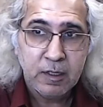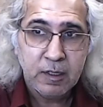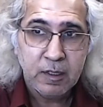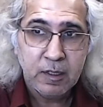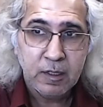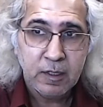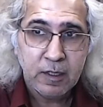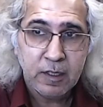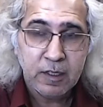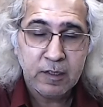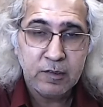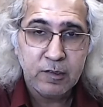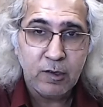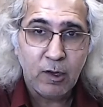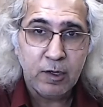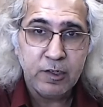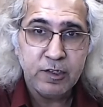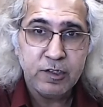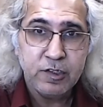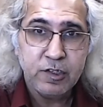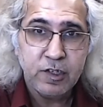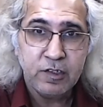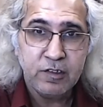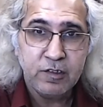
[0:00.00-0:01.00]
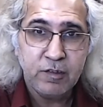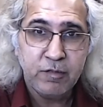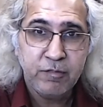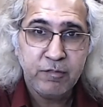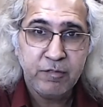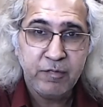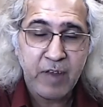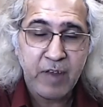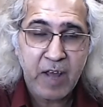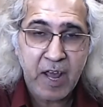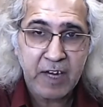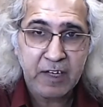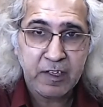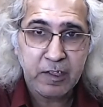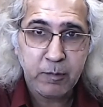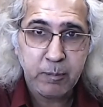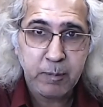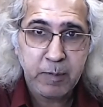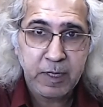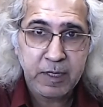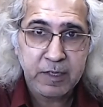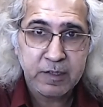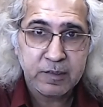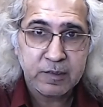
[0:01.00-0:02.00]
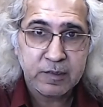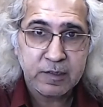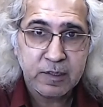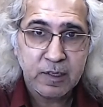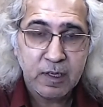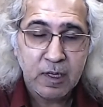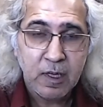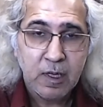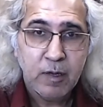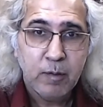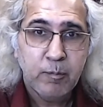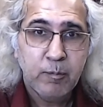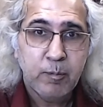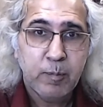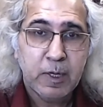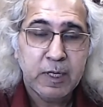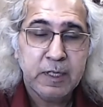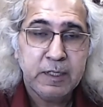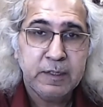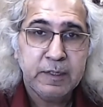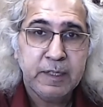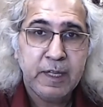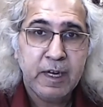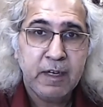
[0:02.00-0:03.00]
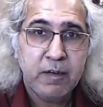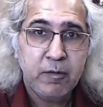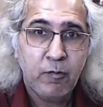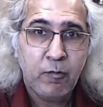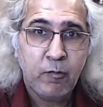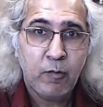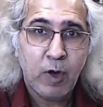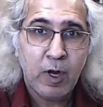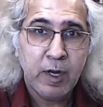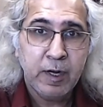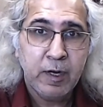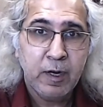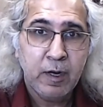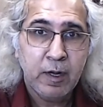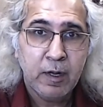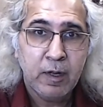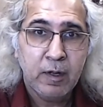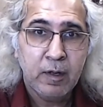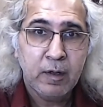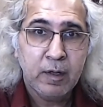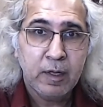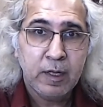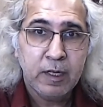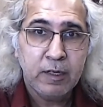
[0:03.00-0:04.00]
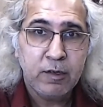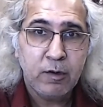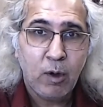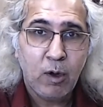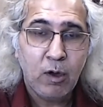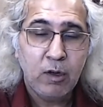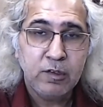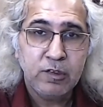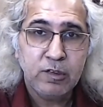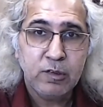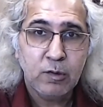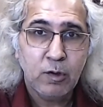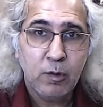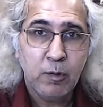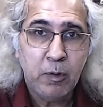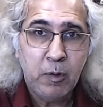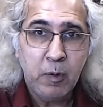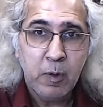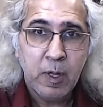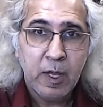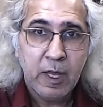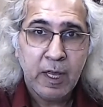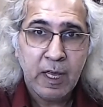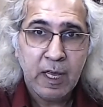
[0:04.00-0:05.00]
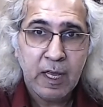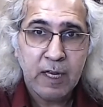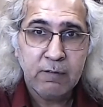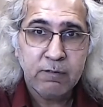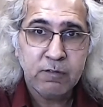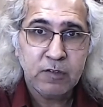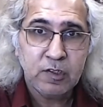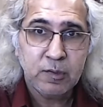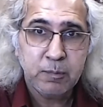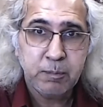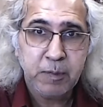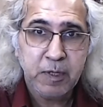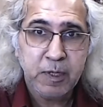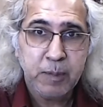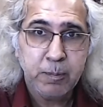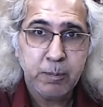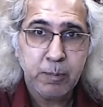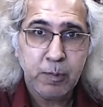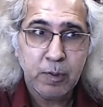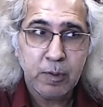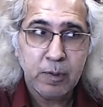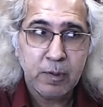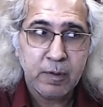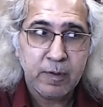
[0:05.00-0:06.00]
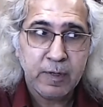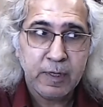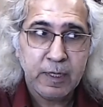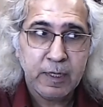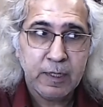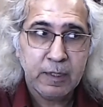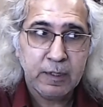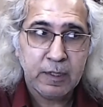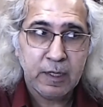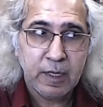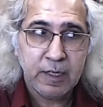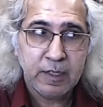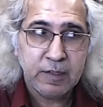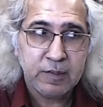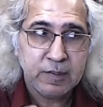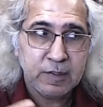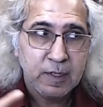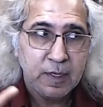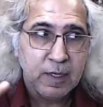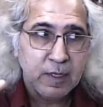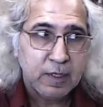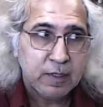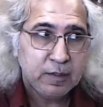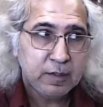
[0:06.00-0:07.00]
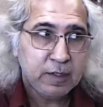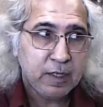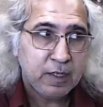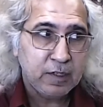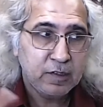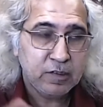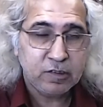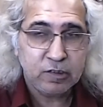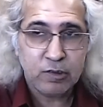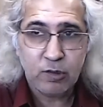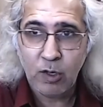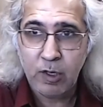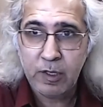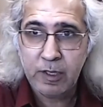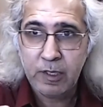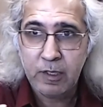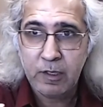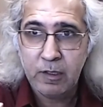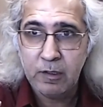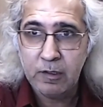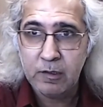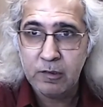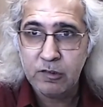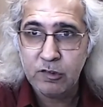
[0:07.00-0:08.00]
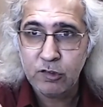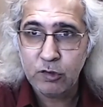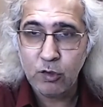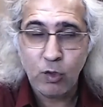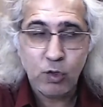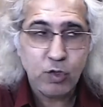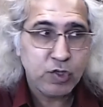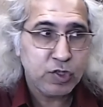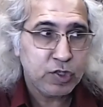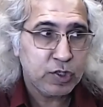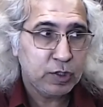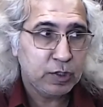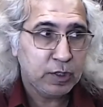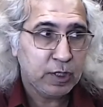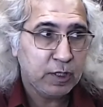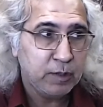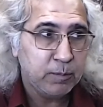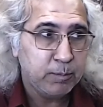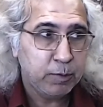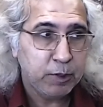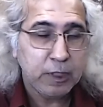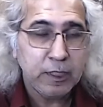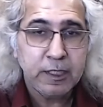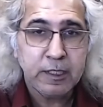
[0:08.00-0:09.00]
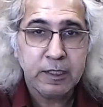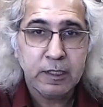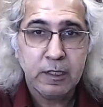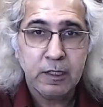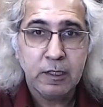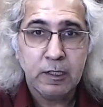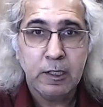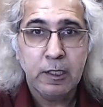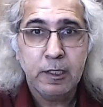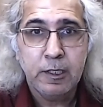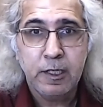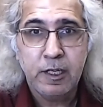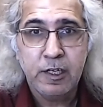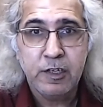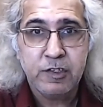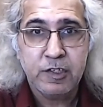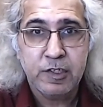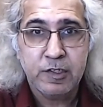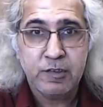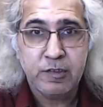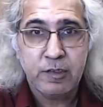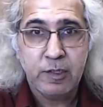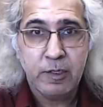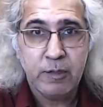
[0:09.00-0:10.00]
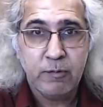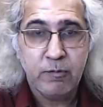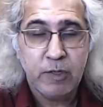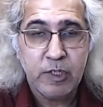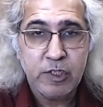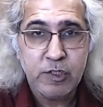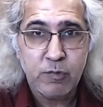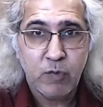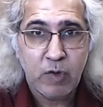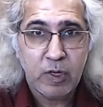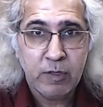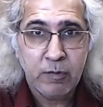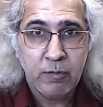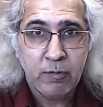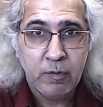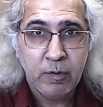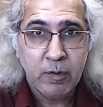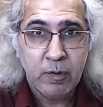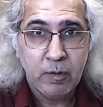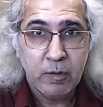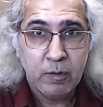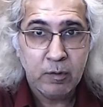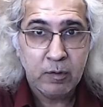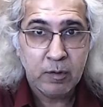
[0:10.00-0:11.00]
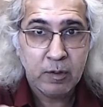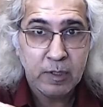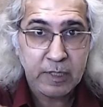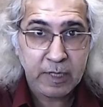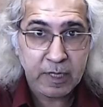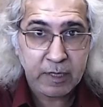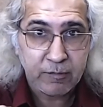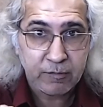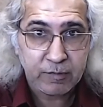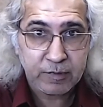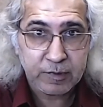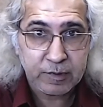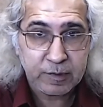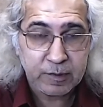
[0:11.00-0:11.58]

is not just fact based, but that one it also helps people realize the historical, social, and political conditions in which one lives.